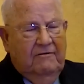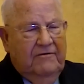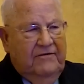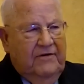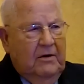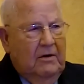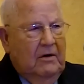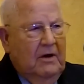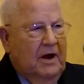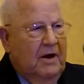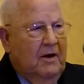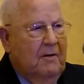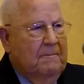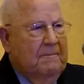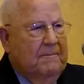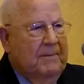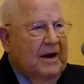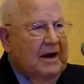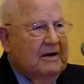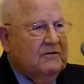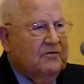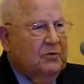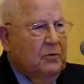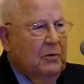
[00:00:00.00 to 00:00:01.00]
few
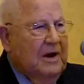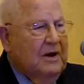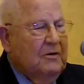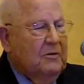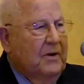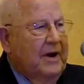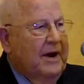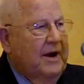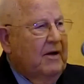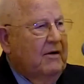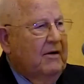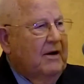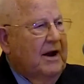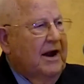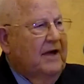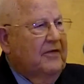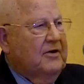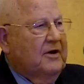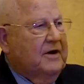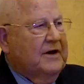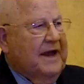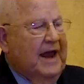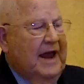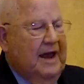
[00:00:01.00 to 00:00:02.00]
$100 one way or
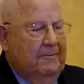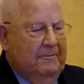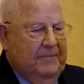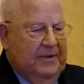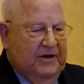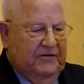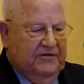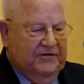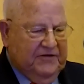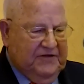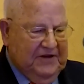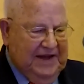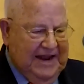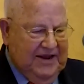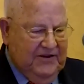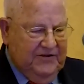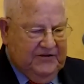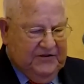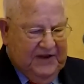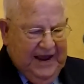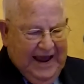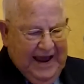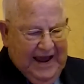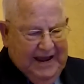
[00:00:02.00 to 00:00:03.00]
another can't be
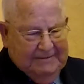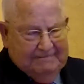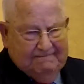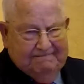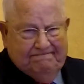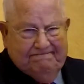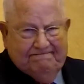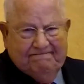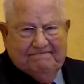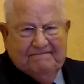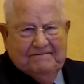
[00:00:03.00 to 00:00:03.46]
sneezed at."